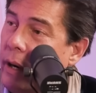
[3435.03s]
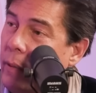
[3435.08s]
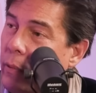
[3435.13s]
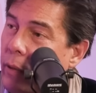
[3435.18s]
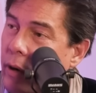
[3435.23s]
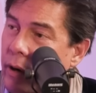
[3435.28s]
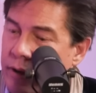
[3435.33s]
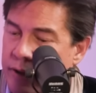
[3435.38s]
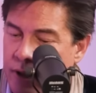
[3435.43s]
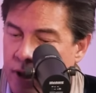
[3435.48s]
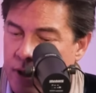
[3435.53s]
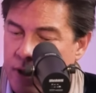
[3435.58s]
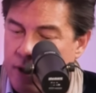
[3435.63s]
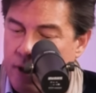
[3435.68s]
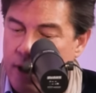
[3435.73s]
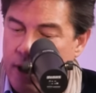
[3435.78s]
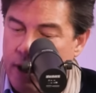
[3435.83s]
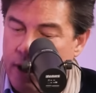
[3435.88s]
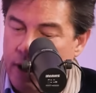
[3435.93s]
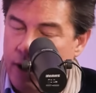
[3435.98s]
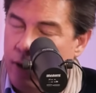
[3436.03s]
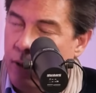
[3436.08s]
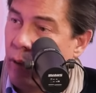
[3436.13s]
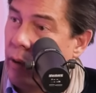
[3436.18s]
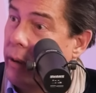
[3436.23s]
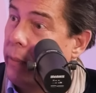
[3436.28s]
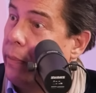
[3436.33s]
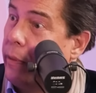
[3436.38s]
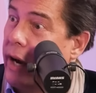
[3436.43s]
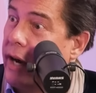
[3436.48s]
way it works is,
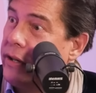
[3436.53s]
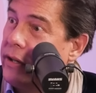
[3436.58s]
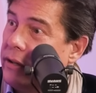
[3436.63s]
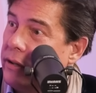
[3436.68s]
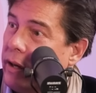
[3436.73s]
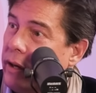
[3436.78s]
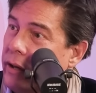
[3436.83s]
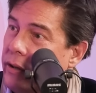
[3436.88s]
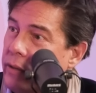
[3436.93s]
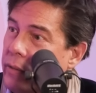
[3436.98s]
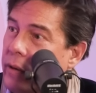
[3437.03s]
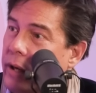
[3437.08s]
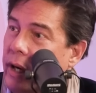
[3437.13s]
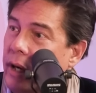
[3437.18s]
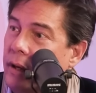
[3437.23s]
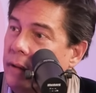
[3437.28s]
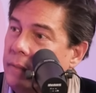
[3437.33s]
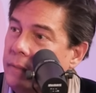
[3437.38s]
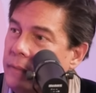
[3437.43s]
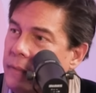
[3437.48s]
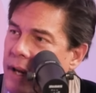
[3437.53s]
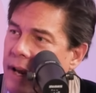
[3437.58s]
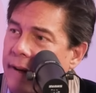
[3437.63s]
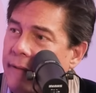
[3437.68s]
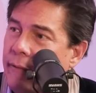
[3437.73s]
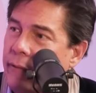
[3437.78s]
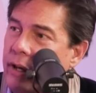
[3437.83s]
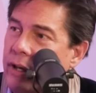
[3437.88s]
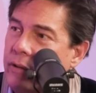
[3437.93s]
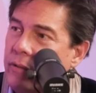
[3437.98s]
or the branches on a tree,
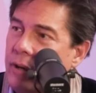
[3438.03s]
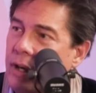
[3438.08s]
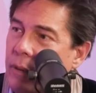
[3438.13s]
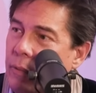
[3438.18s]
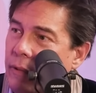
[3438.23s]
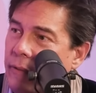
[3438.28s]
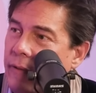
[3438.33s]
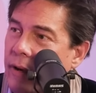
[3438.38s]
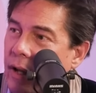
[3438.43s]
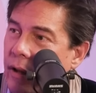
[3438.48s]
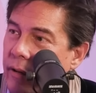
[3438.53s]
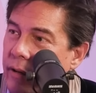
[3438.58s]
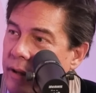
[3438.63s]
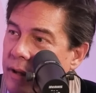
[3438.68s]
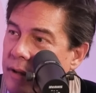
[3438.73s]
every tree will follow